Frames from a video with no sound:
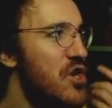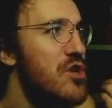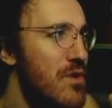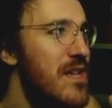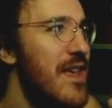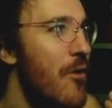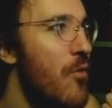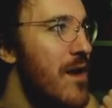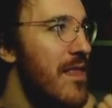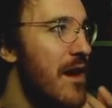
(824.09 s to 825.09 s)
It's just really that
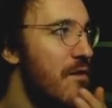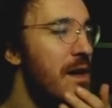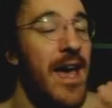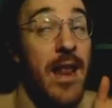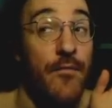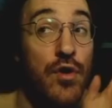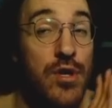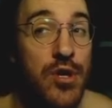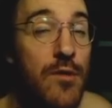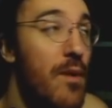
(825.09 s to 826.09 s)
one level. And if you're
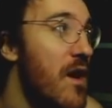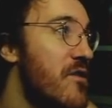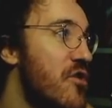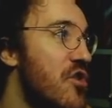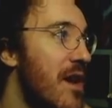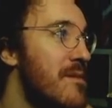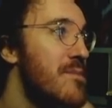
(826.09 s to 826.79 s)
super under gemmed,